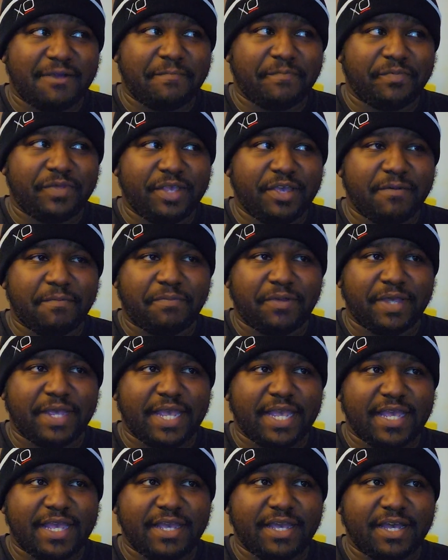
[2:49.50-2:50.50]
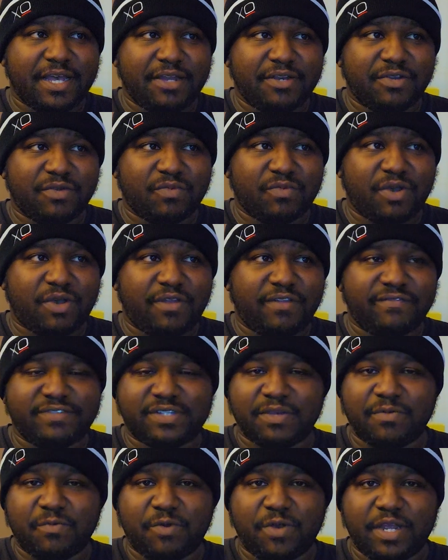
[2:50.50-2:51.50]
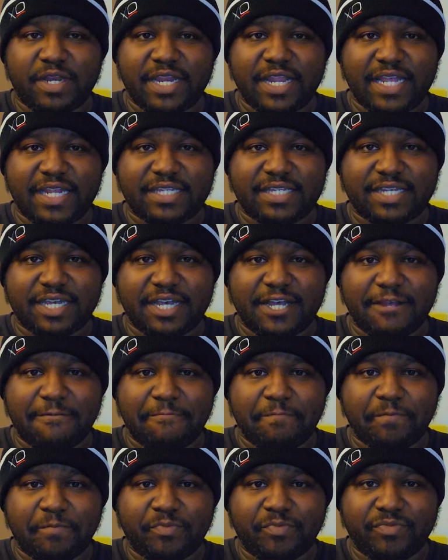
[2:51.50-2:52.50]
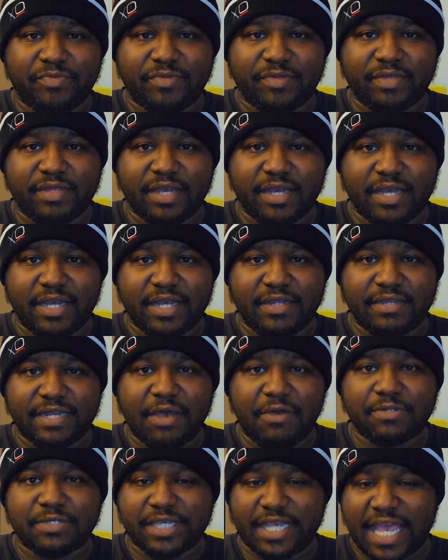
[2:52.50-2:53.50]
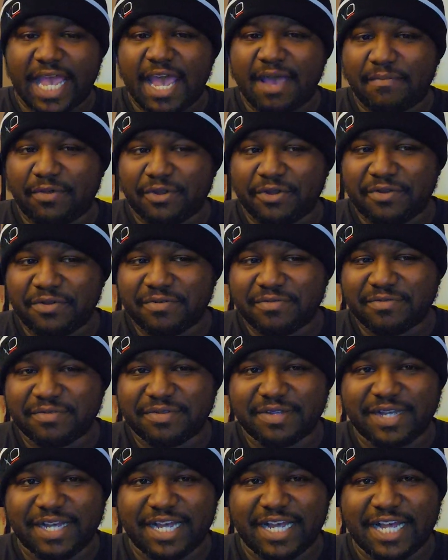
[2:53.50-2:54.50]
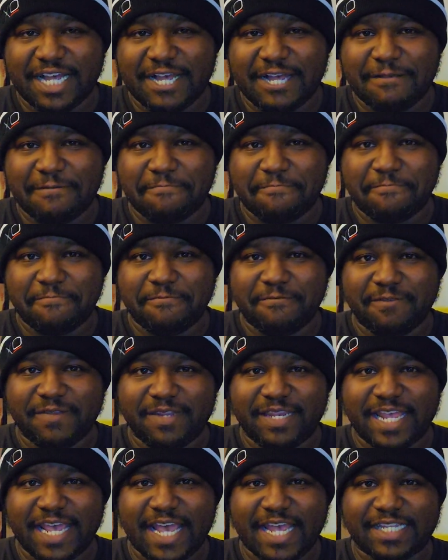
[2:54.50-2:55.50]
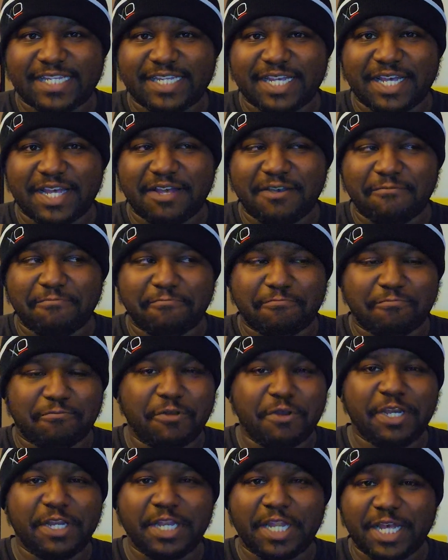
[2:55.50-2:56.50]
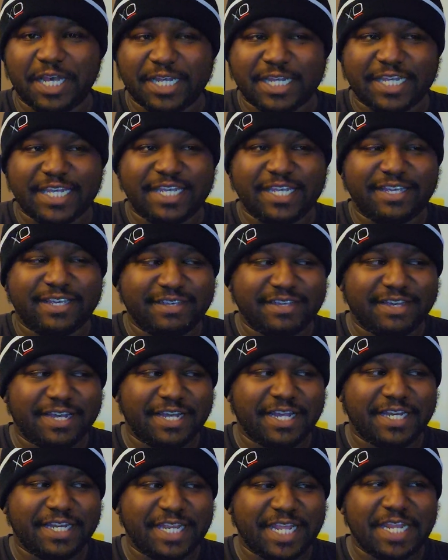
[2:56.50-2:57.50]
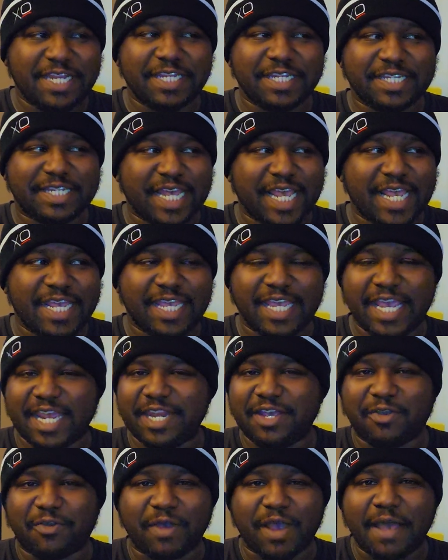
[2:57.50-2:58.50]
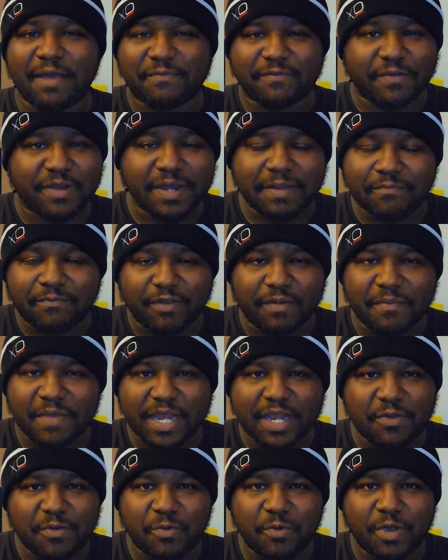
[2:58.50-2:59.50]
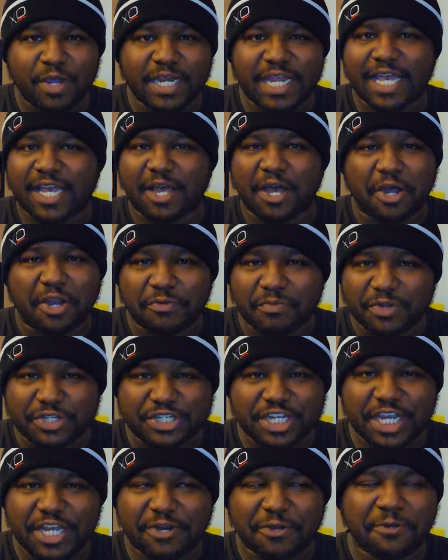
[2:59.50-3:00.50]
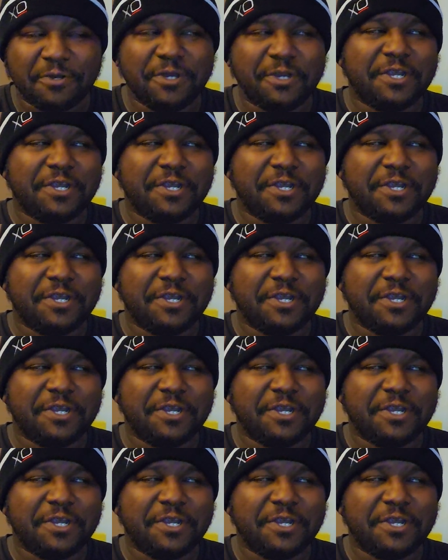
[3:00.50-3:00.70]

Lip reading: Him playing the role of someone that was a gambler, that pretty lucky, didn't take any crap from anyone that called him a cheater.